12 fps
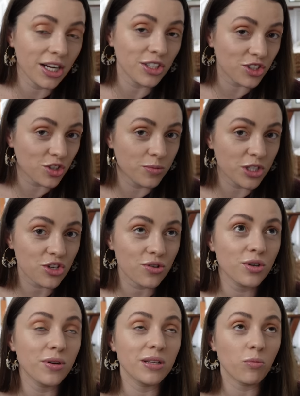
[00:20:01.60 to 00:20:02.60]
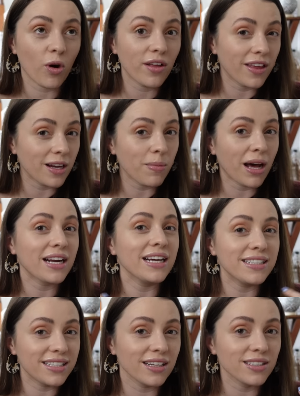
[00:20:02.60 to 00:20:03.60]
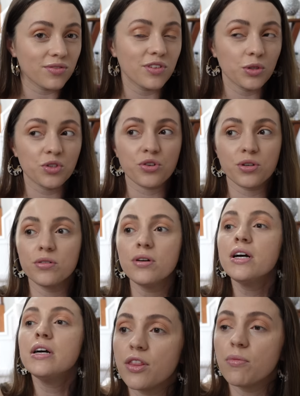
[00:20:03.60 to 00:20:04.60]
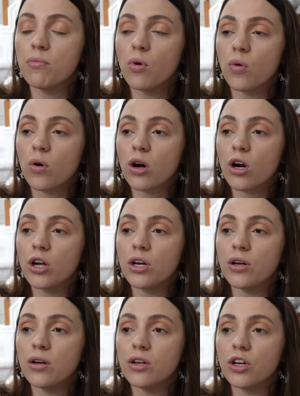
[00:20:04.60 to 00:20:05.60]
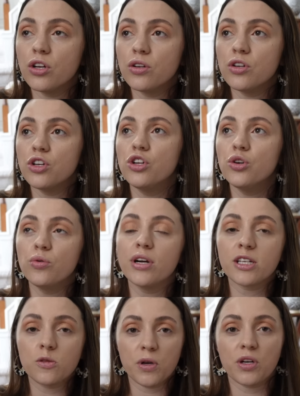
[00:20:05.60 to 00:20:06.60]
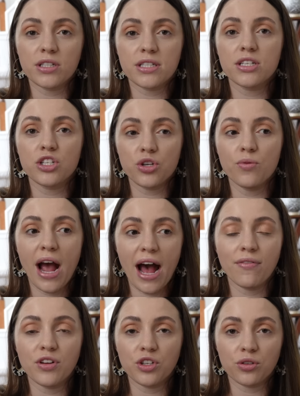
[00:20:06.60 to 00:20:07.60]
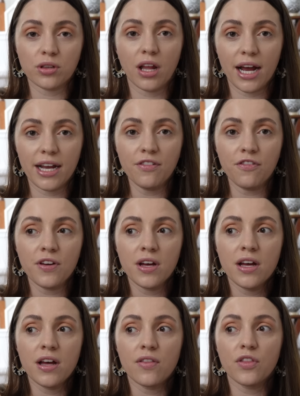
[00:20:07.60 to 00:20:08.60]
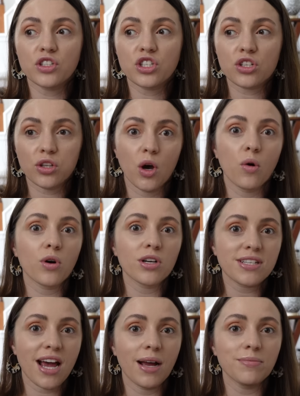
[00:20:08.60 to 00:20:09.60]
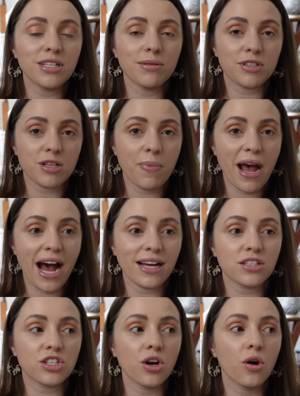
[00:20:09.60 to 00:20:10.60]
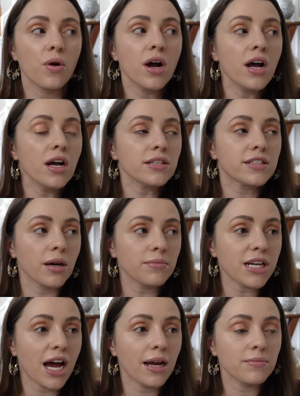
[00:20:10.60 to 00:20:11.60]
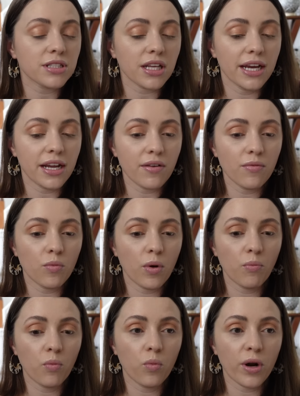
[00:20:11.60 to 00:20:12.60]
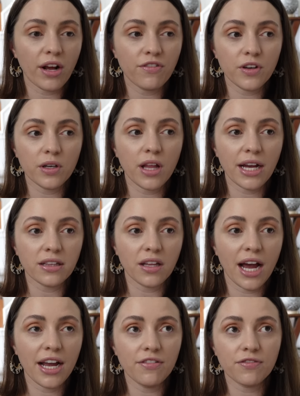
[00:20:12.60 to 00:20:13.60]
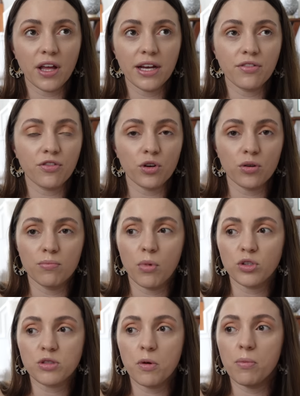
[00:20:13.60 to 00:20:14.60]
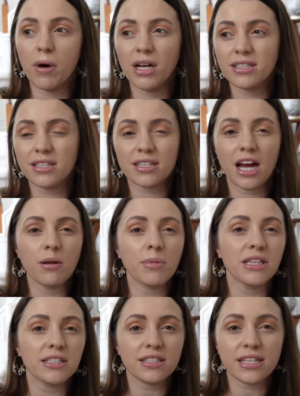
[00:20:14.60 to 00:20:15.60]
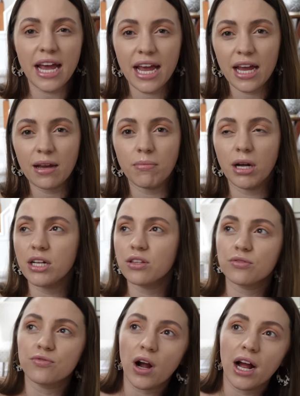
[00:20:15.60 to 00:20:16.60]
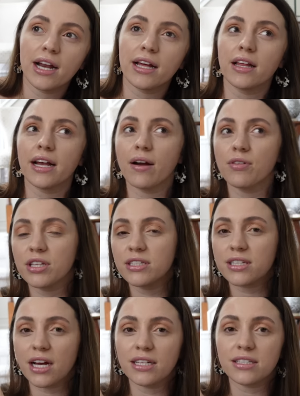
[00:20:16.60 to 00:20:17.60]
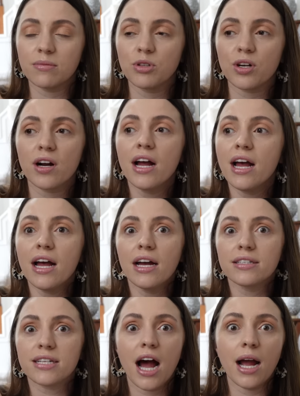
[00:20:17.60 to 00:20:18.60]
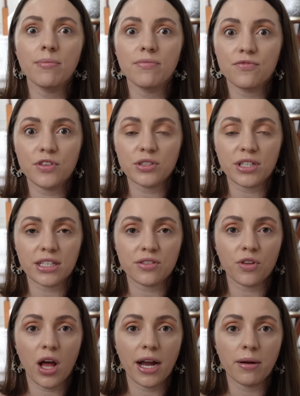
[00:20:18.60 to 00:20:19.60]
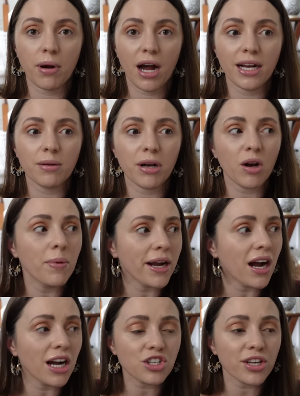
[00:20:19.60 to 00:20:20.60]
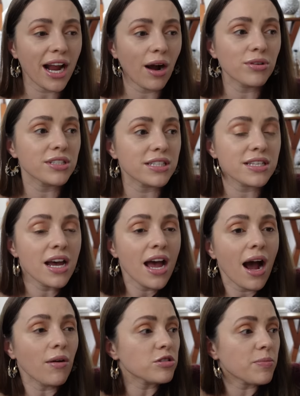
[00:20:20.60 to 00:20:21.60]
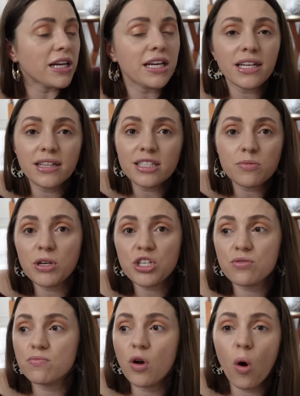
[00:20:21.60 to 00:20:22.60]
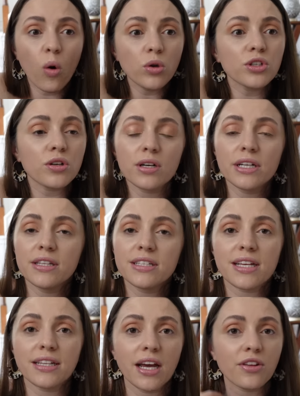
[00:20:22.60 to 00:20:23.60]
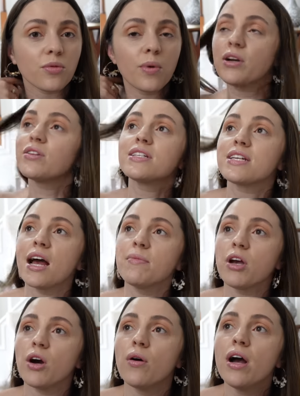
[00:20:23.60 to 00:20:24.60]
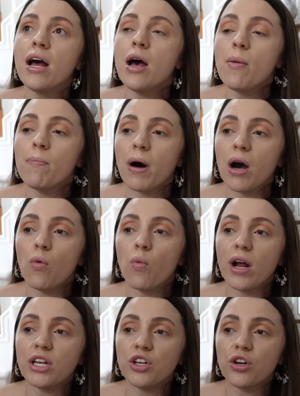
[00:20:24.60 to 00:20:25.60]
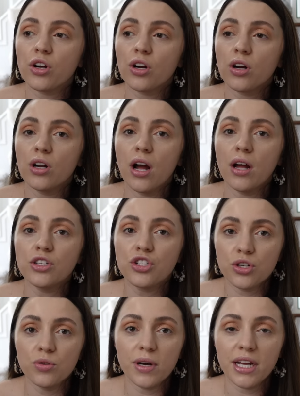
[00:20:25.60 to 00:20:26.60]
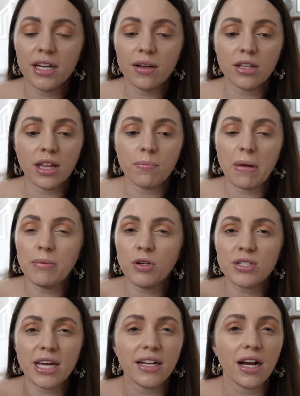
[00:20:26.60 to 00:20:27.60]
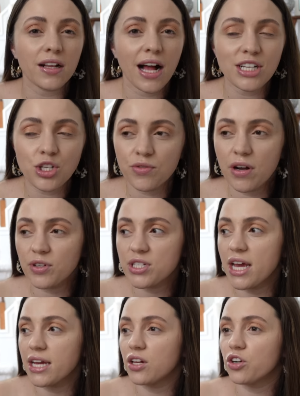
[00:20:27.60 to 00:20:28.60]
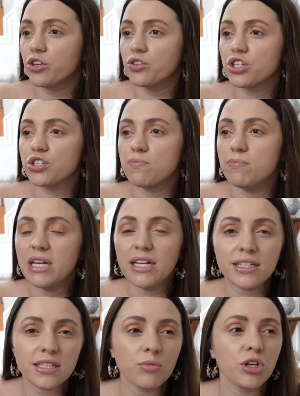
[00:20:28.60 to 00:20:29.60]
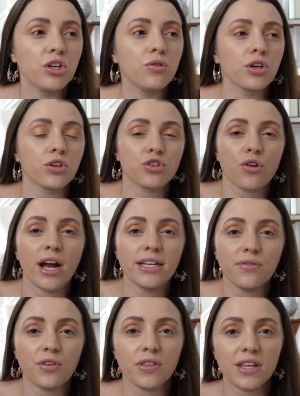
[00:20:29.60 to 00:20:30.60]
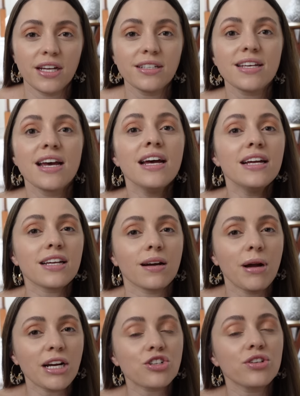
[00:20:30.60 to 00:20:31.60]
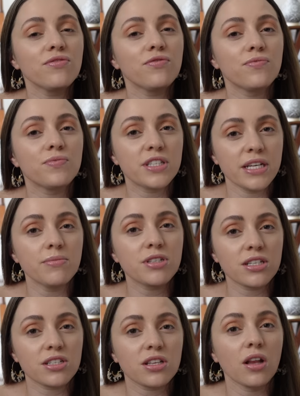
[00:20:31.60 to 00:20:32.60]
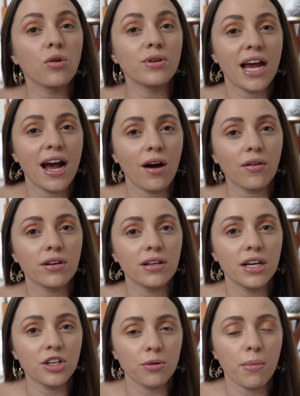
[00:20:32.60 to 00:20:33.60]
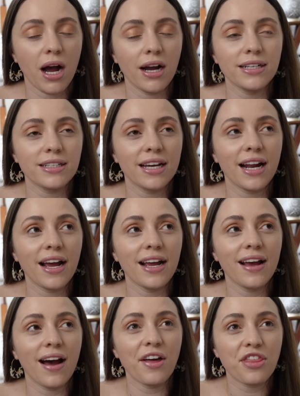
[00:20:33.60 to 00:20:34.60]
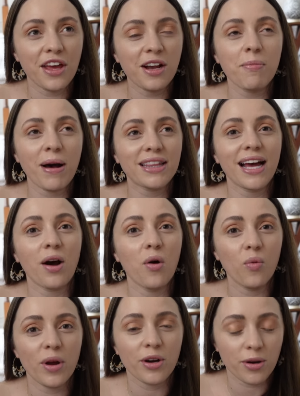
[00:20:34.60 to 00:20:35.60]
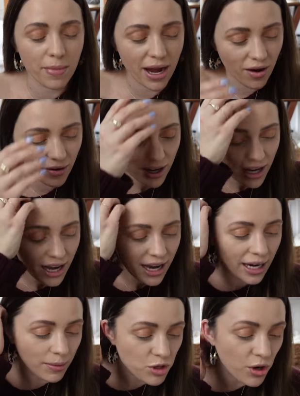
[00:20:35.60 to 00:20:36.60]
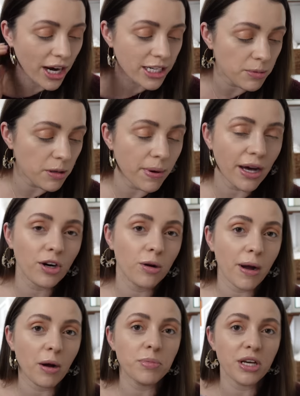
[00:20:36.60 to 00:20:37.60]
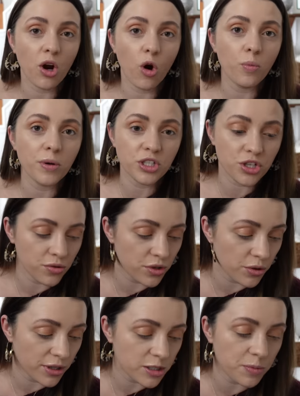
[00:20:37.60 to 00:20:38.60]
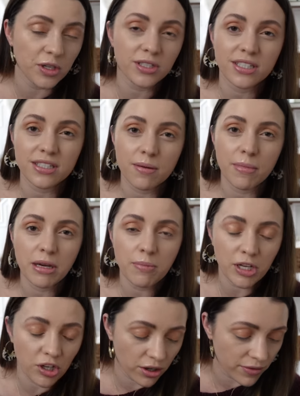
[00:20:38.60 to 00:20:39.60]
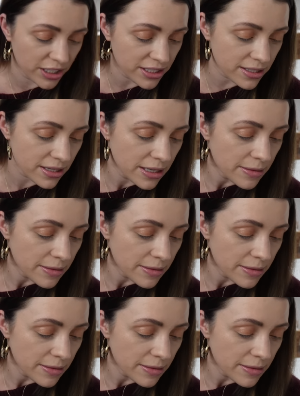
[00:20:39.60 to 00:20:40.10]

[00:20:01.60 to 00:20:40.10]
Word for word: to assume it's true, and the more I think about it, it does feel true. The more new experiences you have in your life, the slower time seems to pass. So sometimes, like, when when I feel like life, like, for multiple months has kind of been the same, Monday through Friday, like, everything's kind of similar, time feels like it's flying by, and I'm like, oh my gosh, like, how is this, how is my kid this much older and this, that, and the other? Where did the time go? But when you're doing, like, maybe you're taking a class you've never taken, or you're just meeting someone new, or you're trying different things, time actually seems to slow down in your mind. And I, I think about that a weird amount, and I'm trying to be better about being open to new experiences that make me nervous.